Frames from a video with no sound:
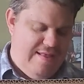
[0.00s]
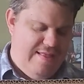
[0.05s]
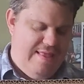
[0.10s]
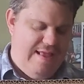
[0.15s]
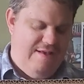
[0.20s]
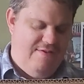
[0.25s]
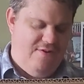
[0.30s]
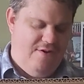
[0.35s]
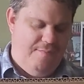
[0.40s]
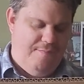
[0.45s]

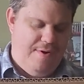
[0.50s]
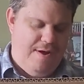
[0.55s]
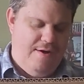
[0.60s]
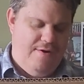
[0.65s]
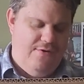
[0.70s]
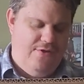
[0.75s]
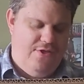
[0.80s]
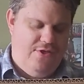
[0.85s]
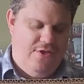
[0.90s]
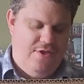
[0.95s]
These are
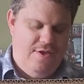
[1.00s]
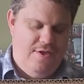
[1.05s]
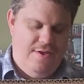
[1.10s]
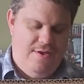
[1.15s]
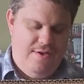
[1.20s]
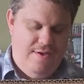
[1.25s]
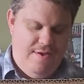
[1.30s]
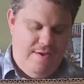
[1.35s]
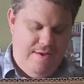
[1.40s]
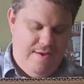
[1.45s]
both,
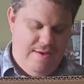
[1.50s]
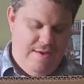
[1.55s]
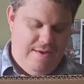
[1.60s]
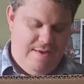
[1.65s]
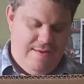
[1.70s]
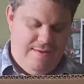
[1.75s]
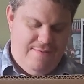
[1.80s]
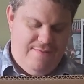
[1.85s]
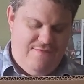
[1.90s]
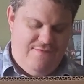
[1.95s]

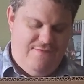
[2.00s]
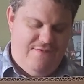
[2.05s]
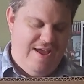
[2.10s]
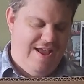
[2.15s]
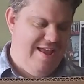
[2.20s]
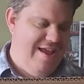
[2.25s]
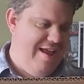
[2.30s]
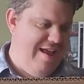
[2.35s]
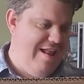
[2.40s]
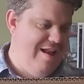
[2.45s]
if I
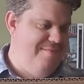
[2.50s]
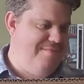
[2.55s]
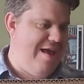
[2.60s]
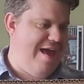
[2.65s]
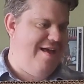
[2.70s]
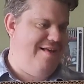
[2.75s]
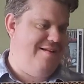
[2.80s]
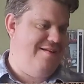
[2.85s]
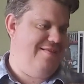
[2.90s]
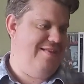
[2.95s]
can get them
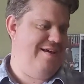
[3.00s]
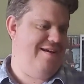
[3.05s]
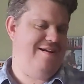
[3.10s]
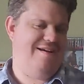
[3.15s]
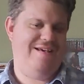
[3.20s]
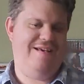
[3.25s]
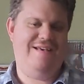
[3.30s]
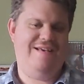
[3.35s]
out of there,